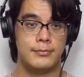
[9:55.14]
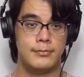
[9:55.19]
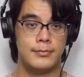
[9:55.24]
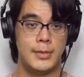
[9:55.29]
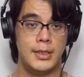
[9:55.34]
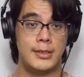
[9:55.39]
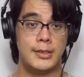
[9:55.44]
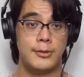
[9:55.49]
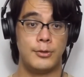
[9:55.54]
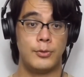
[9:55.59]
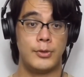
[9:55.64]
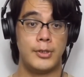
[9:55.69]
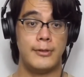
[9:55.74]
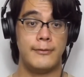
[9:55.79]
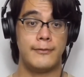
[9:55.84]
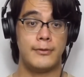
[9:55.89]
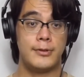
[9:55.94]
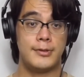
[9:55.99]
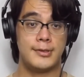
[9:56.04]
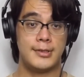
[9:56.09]
In the
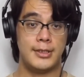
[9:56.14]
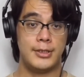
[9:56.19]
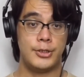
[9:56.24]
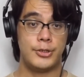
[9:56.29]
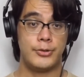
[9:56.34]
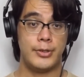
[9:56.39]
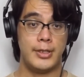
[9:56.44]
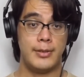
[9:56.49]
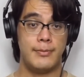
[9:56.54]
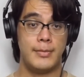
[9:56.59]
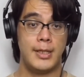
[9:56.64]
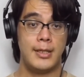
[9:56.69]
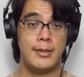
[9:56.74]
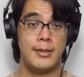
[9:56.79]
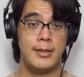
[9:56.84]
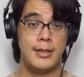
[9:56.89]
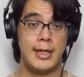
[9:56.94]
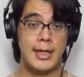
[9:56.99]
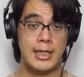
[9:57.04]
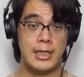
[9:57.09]
21st century,
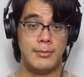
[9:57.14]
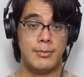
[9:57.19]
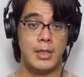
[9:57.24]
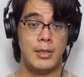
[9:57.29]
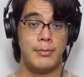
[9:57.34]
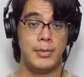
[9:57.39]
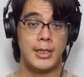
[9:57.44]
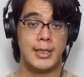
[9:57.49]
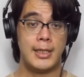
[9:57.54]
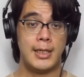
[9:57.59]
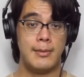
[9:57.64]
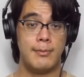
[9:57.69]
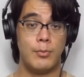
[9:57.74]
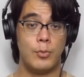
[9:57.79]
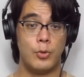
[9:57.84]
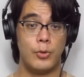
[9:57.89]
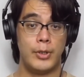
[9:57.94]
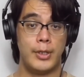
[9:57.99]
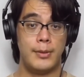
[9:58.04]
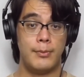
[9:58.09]
anime became
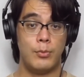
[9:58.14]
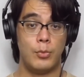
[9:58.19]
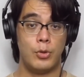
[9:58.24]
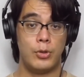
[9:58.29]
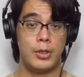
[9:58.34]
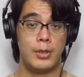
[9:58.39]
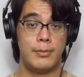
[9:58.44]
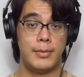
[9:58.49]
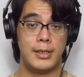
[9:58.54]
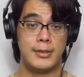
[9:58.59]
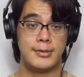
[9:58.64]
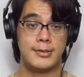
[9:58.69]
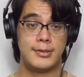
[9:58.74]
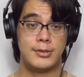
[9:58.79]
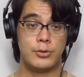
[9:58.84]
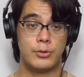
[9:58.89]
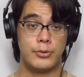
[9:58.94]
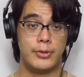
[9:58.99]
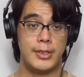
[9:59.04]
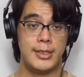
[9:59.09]
more and more about
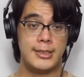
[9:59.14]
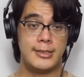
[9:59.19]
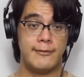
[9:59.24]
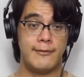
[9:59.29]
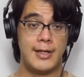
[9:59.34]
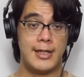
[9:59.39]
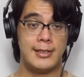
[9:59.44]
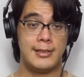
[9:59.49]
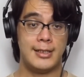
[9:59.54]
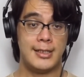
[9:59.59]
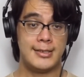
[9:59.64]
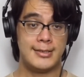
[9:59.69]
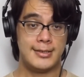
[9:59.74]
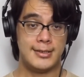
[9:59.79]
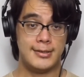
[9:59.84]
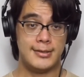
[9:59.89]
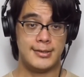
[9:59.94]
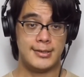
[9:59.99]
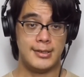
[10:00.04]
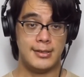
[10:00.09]
stories of
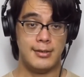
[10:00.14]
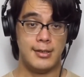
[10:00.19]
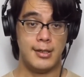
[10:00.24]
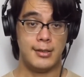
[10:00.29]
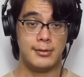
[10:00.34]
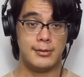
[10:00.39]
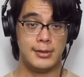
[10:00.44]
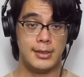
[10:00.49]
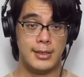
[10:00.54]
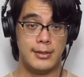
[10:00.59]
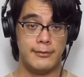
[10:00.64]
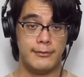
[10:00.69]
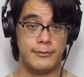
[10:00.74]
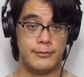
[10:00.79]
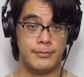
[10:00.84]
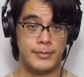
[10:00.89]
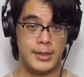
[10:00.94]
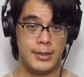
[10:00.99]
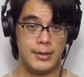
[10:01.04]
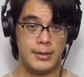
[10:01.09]
adolescence and young love,
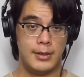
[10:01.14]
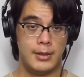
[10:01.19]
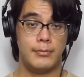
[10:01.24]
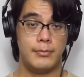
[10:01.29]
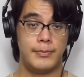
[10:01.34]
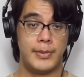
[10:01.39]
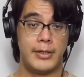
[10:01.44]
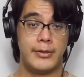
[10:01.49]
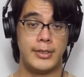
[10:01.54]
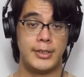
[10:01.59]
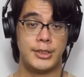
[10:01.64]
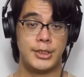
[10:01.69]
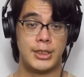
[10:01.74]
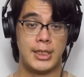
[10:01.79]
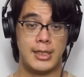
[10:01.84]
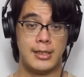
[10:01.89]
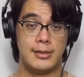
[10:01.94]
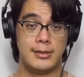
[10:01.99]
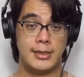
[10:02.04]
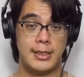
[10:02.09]

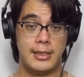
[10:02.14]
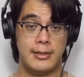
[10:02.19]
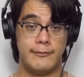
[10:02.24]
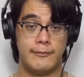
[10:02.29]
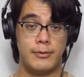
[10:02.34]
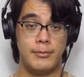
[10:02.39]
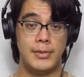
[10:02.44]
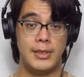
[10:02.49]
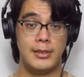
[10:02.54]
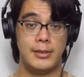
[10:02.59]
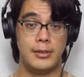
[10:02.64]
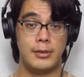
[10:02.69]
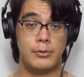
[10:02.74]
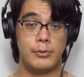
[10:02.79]
parent-child and familial